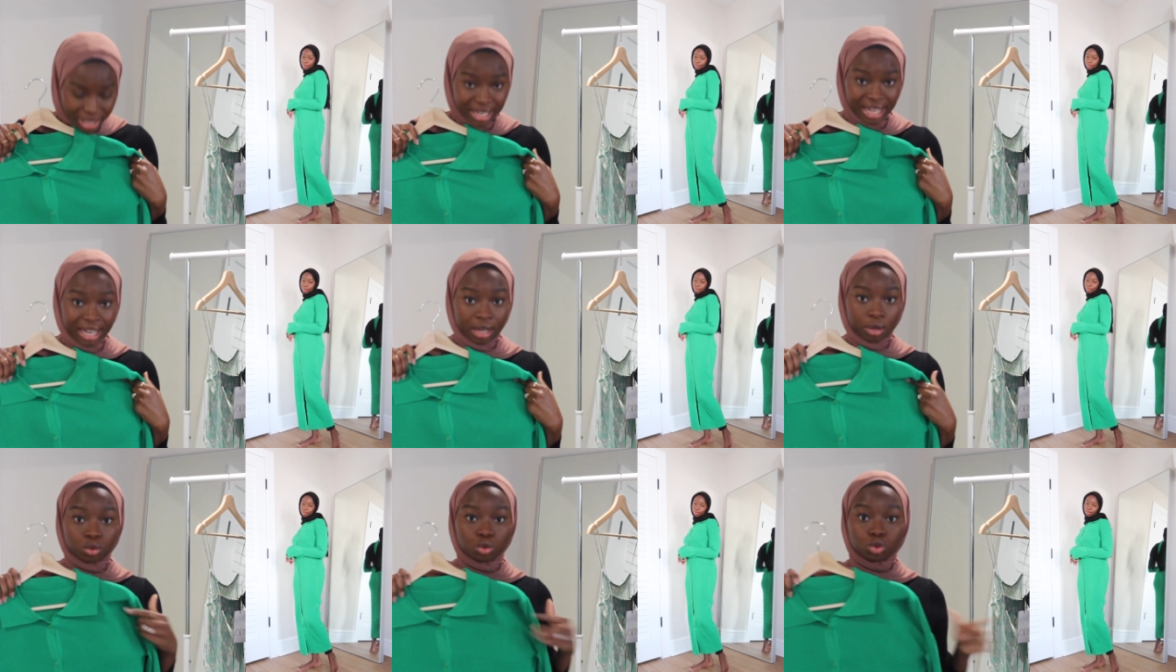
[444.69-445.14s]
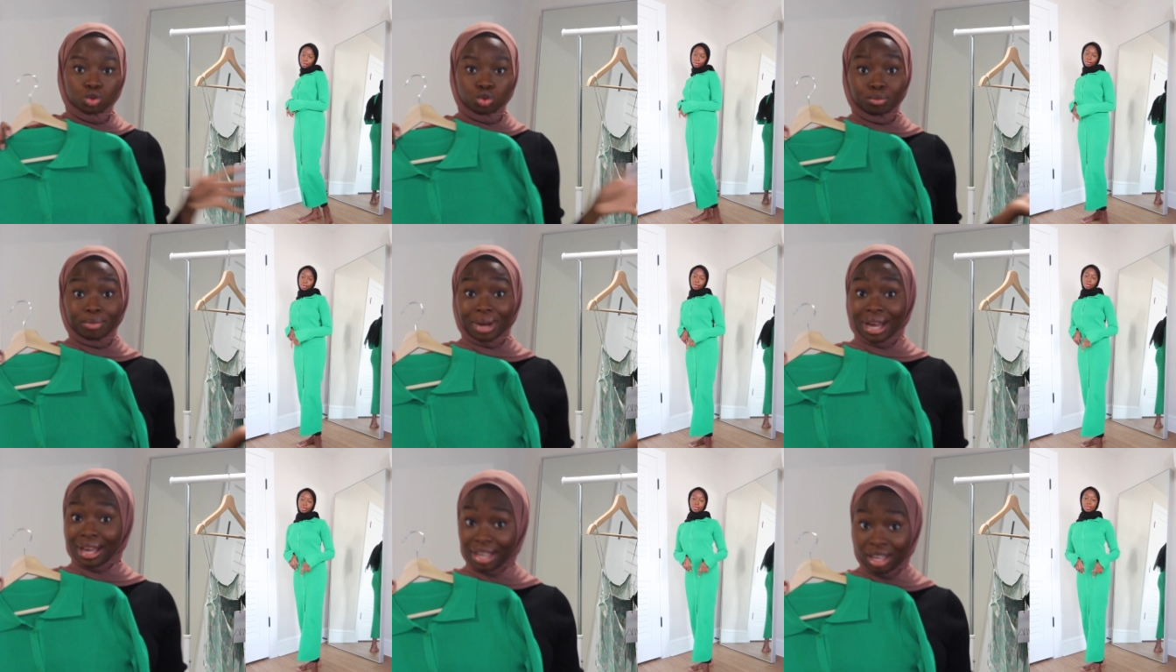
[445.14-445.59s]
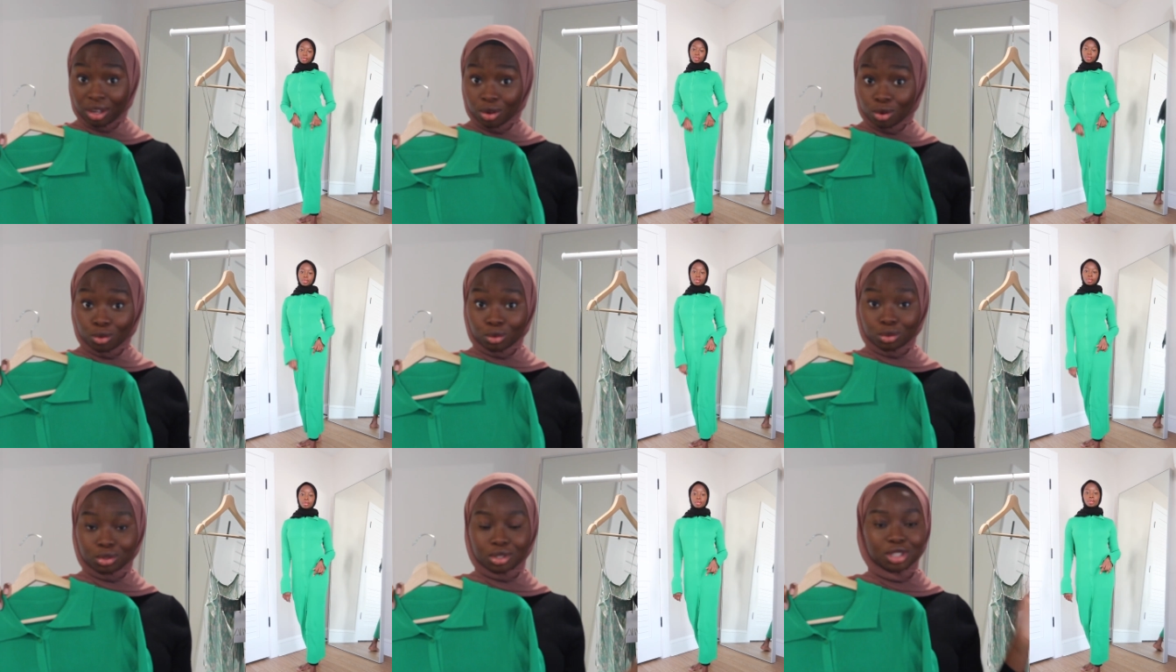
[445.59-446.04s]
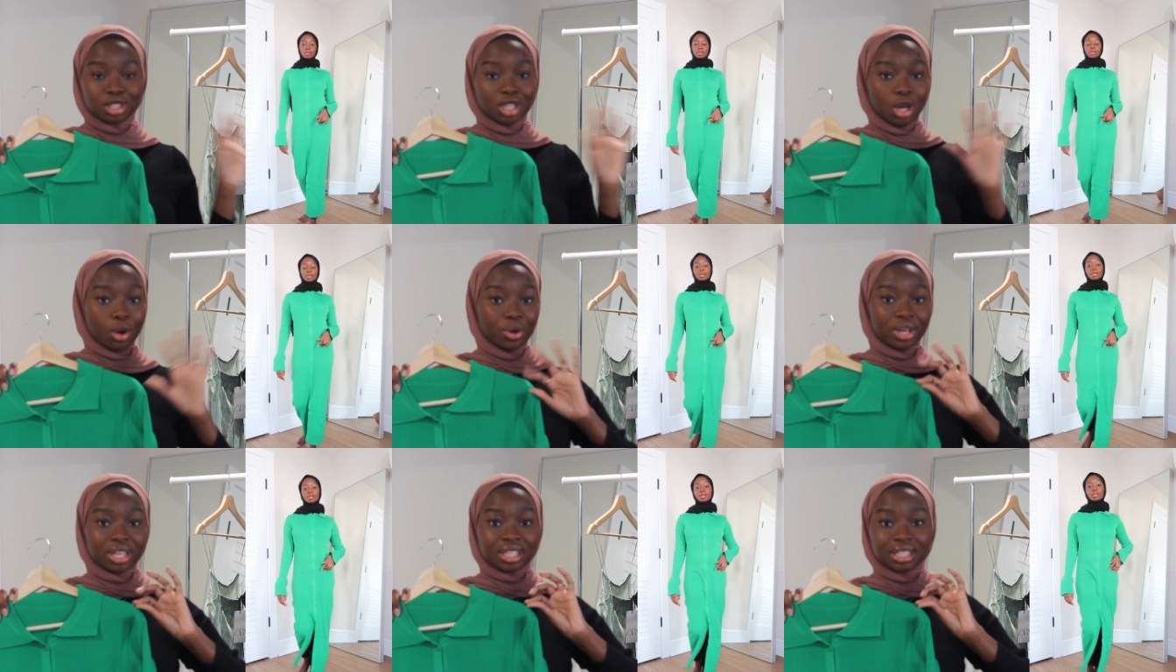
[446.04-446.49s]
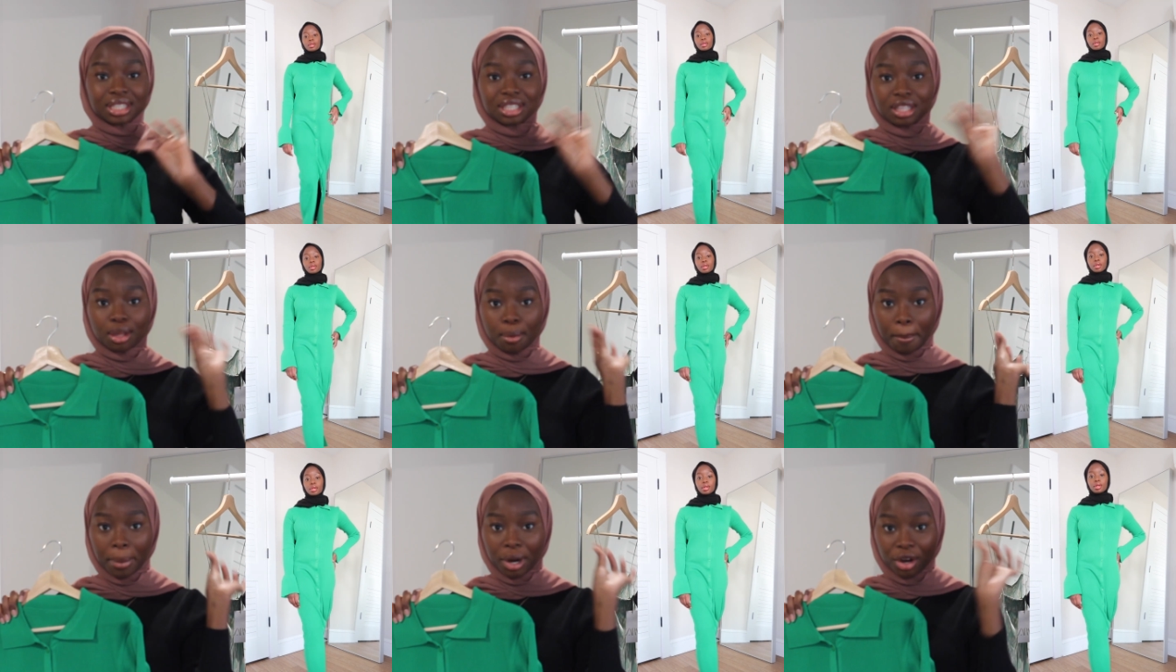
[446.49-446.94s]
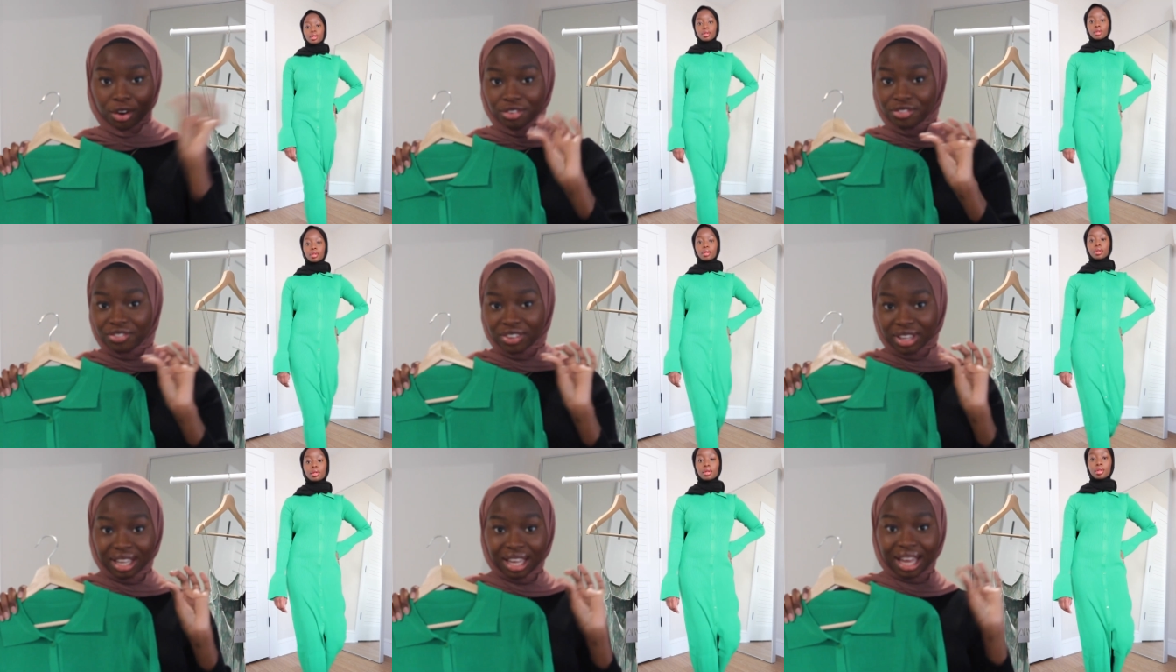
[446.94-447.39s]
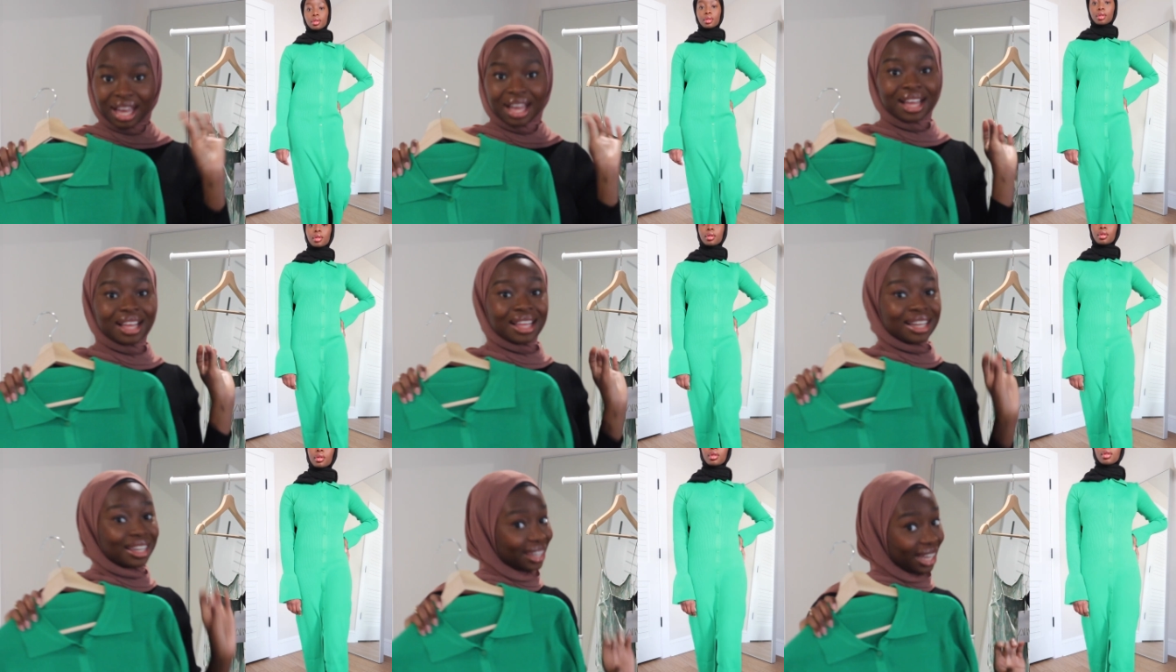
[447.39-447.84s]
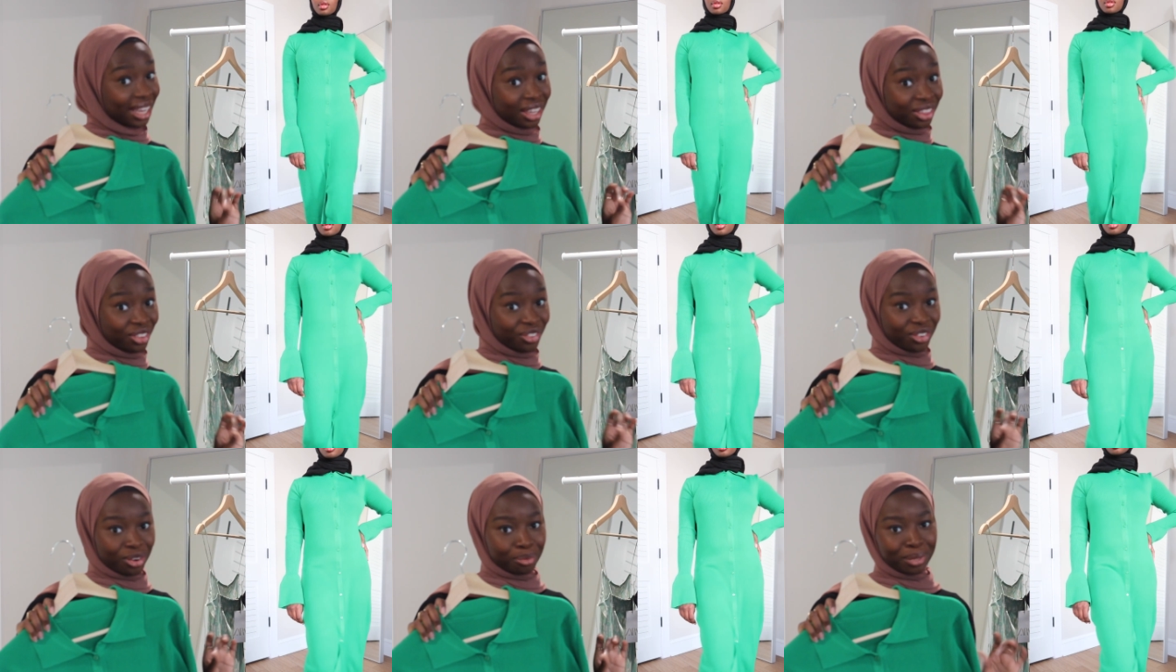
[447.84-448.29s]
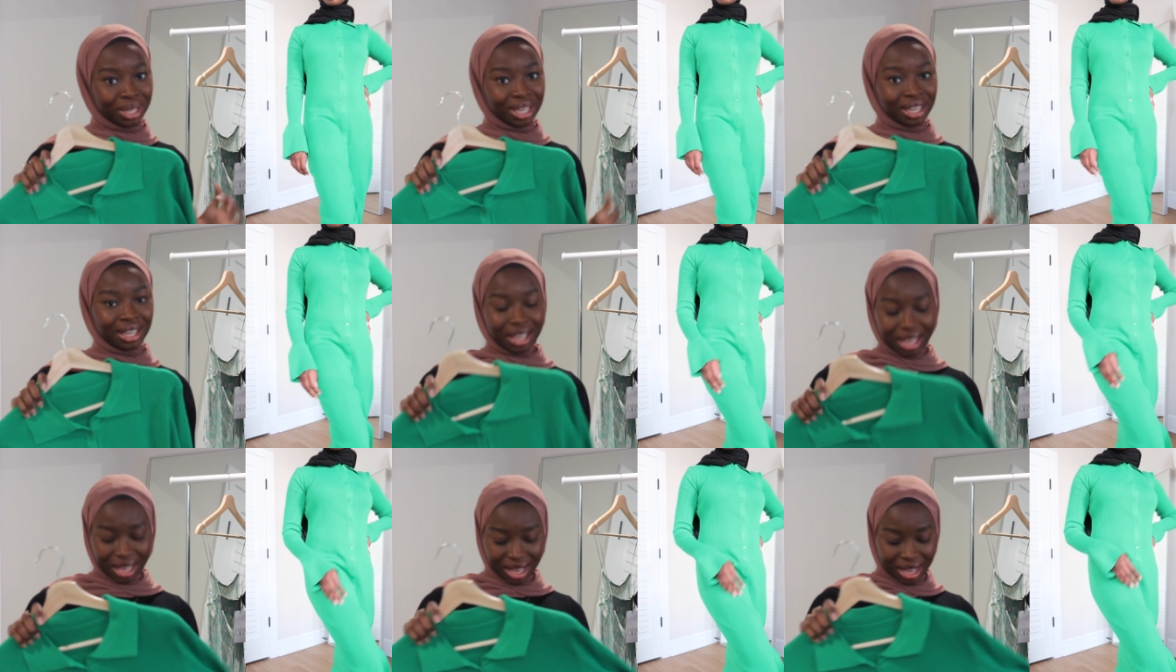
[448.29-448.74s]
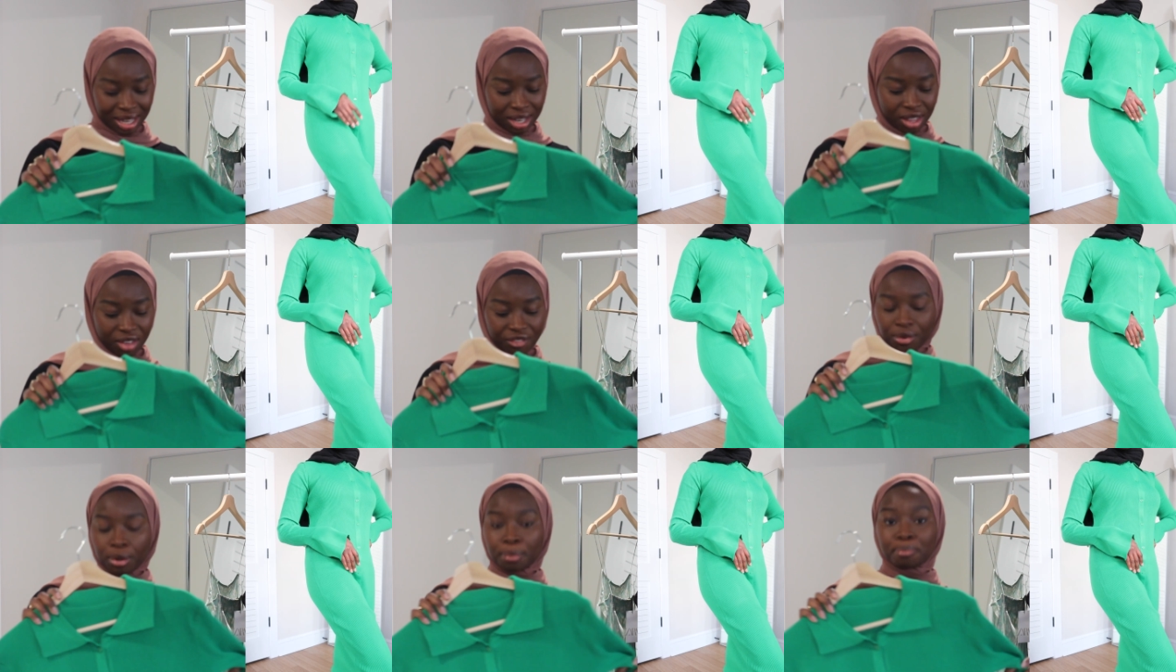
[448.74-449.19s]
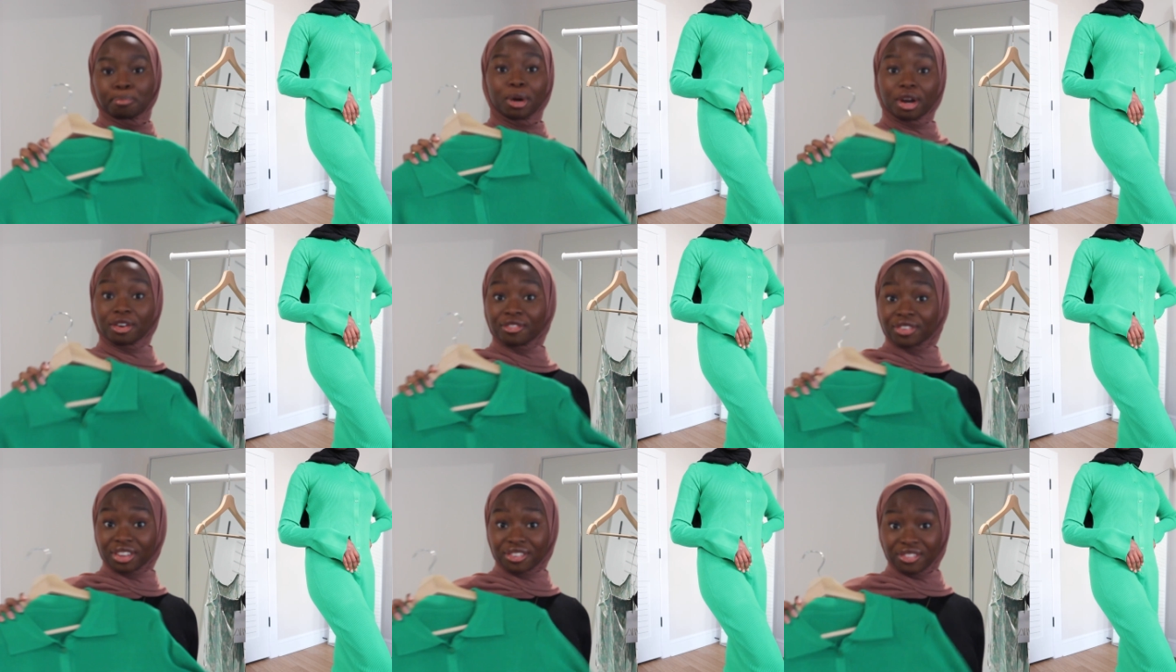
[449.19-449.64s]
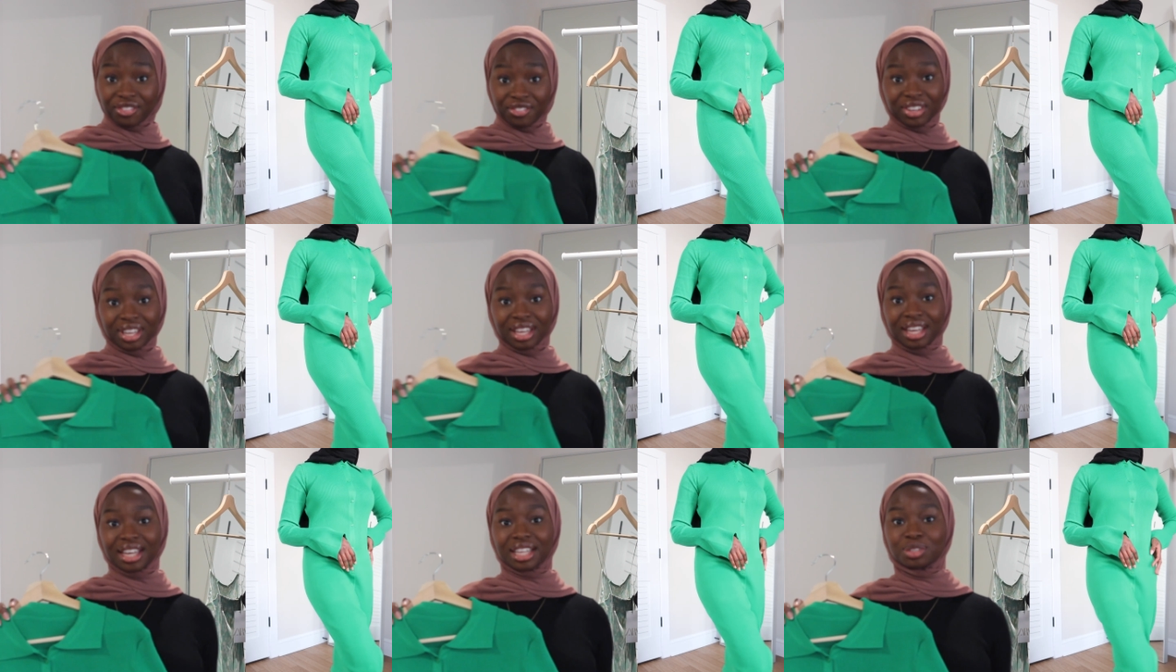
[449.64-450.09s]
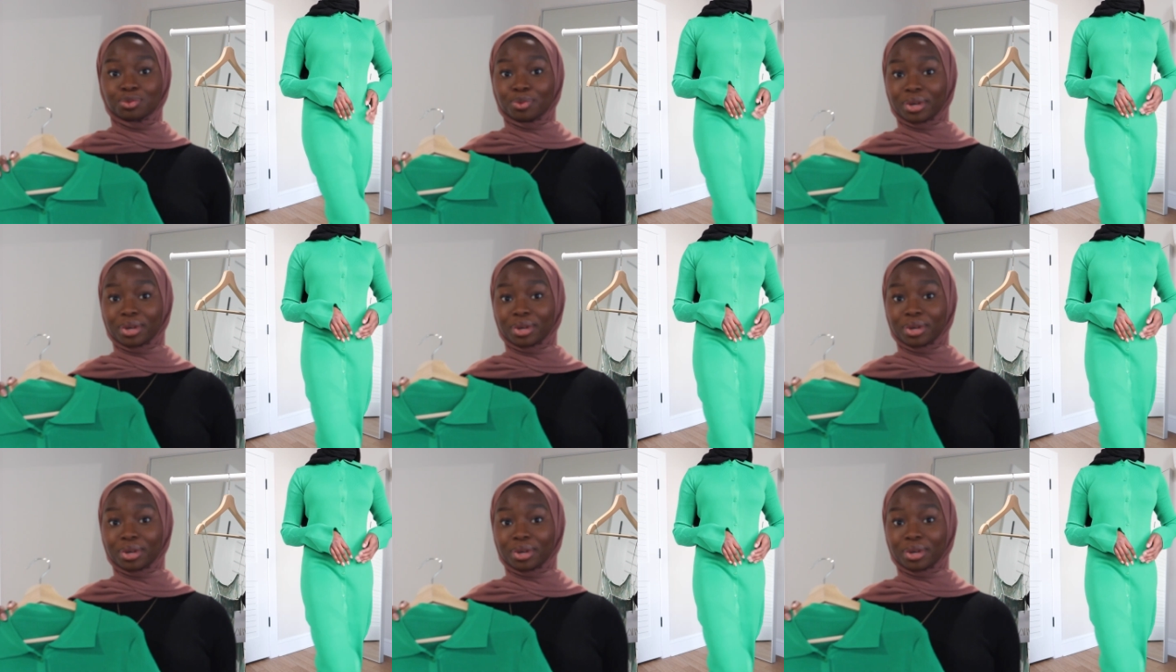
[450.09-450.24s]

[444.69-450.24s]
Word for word: way down to my ankles. So it's the perfect length for me and the perfect fit as